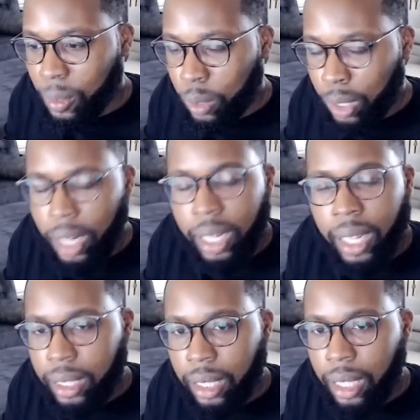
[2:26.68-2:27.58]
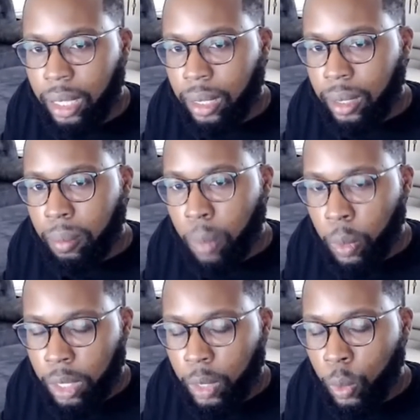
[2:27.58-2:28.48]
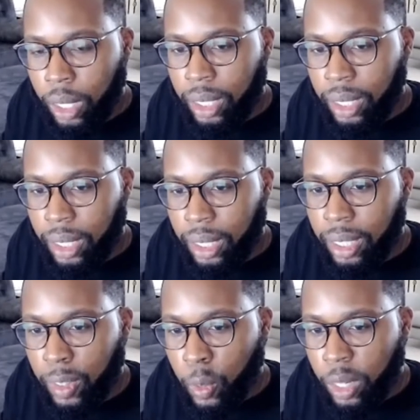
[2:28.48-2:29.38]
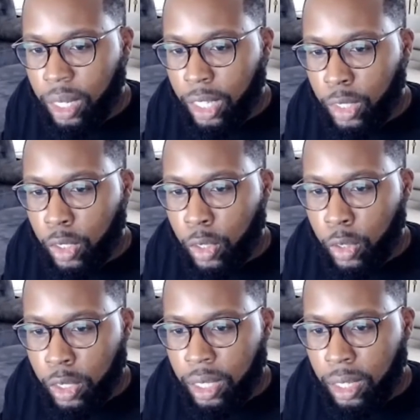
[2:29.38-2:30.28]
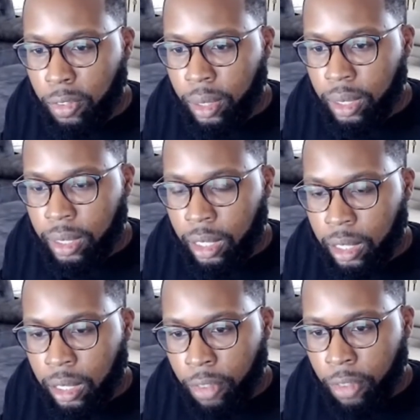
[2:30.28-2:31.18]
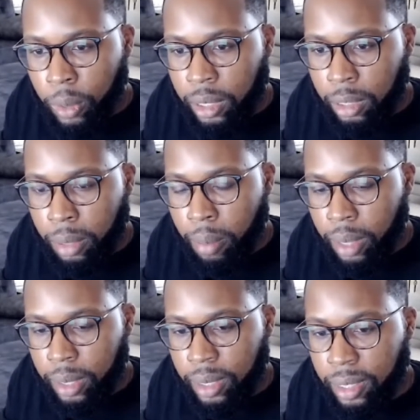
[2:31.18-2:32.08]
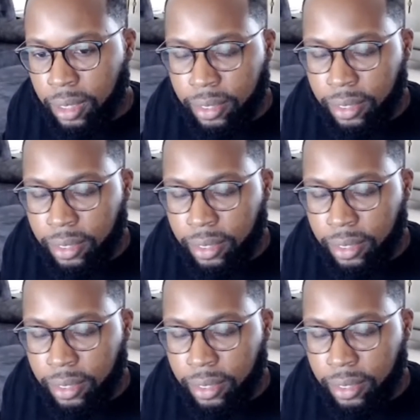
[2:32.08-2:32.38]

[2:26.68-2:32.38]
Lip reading: with all of that said, Monique, you want to go ahead and introduce yourself or tell folks a little bit about yourself?